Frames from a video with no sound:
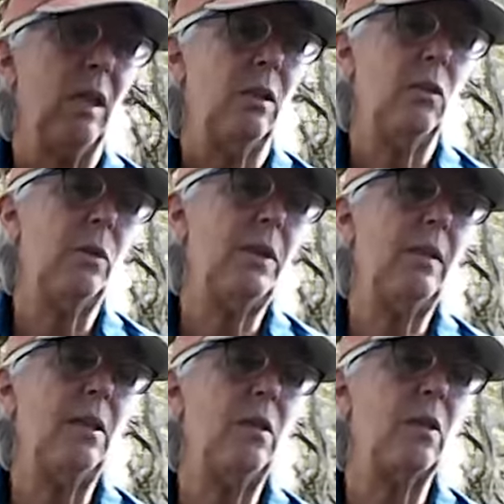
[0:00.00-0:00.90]
Nor did
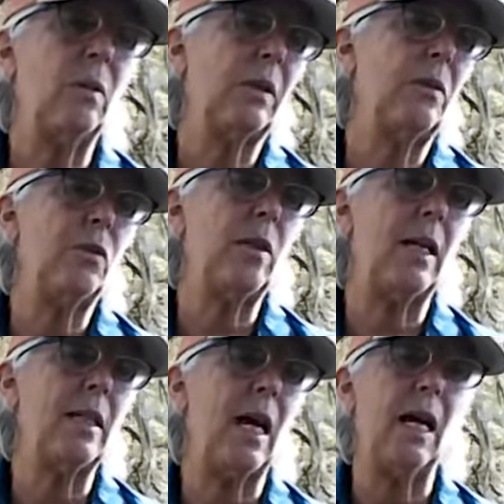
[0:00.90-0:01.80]
the New Yorkers try
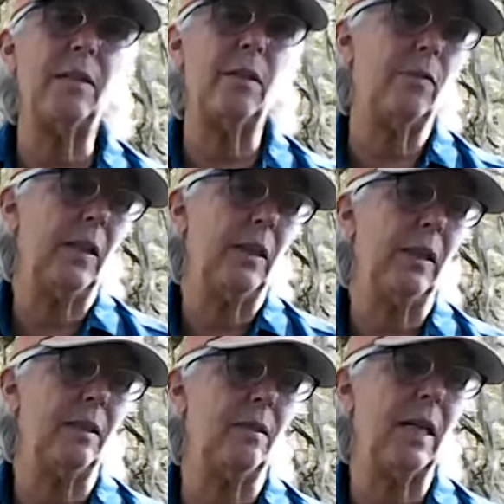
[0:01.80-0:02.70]
to hide their
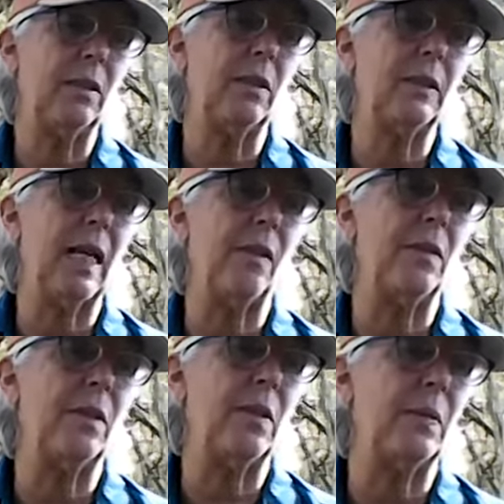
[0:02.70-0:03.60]
feelings. They looked down
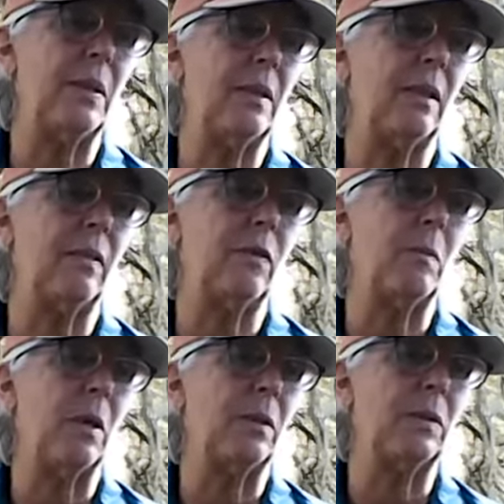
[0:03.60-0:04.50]
their noses at the
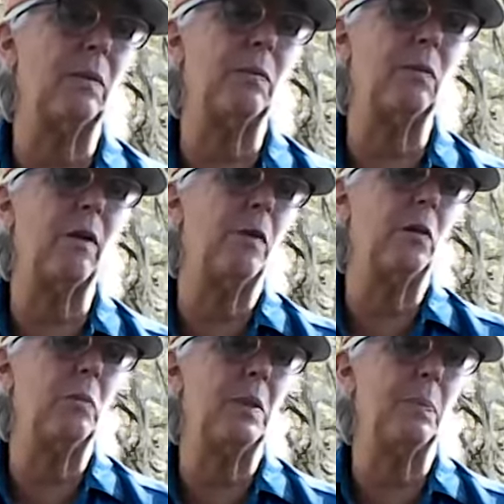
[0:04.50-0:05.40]
Vermonters in rough
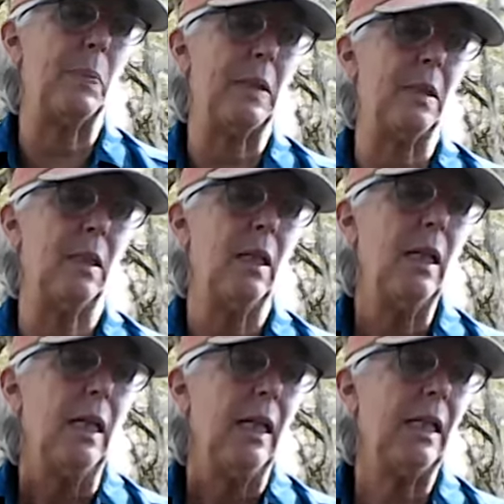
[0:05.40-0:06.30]
homespun.
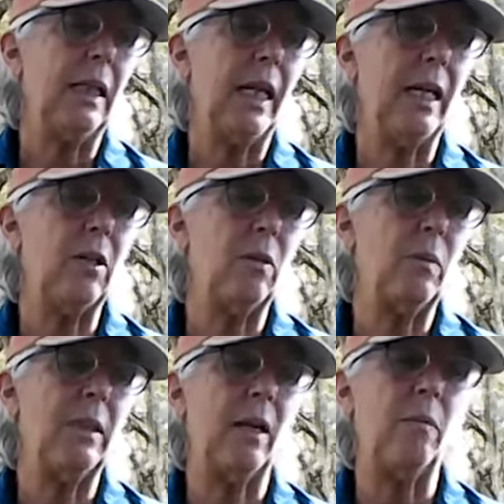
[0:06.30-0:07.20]
And later,
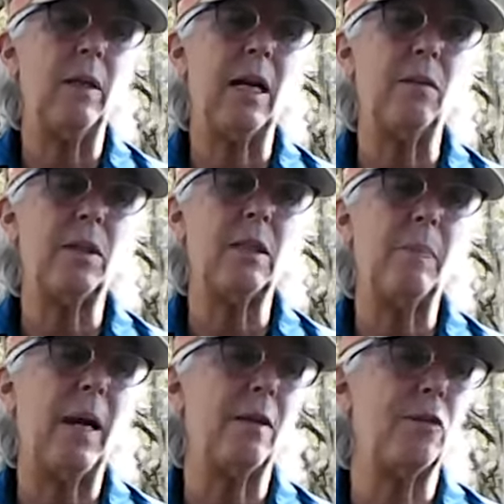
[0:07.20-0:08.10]
when they went out to the
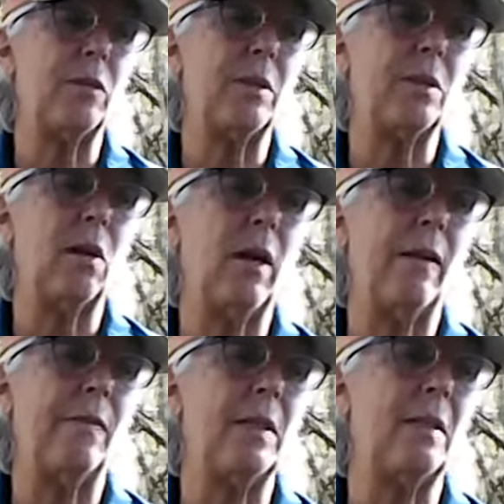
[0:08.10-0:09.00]
pasture and saw
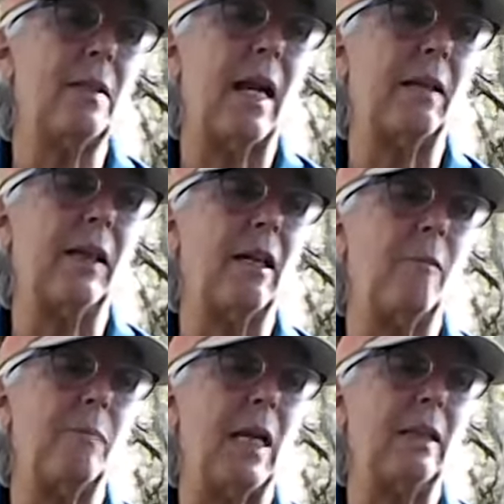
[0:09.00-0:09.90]
Evans saddling
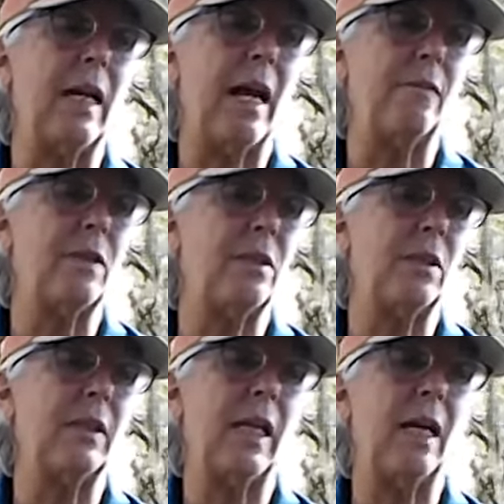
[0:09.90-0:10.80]
up, they laughed
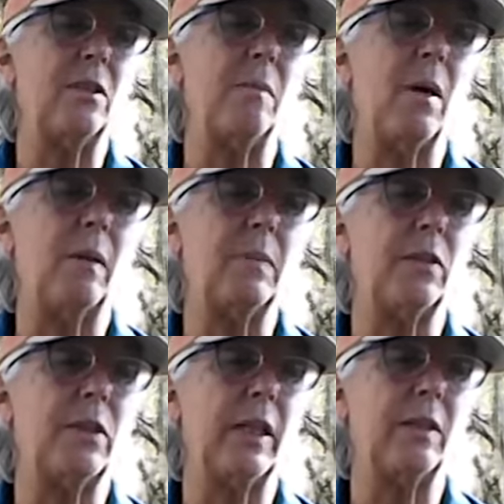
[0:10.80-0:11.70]
until they had to mop their
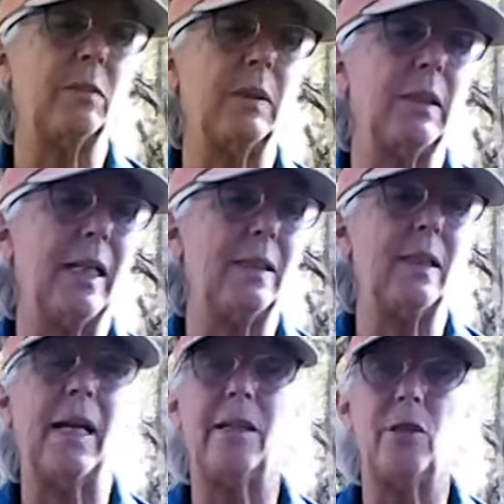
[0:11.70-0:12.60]
tears with
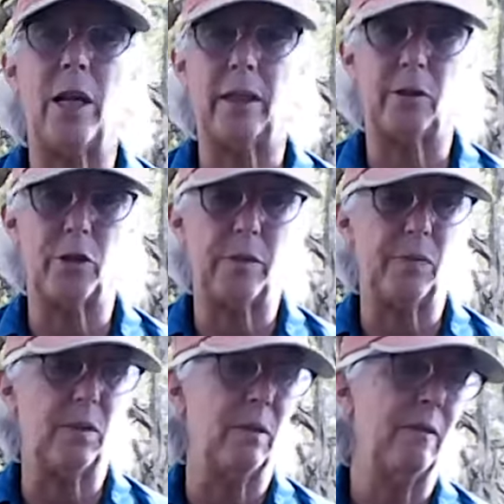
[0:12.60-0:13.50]
lace-edged handkerchiefs.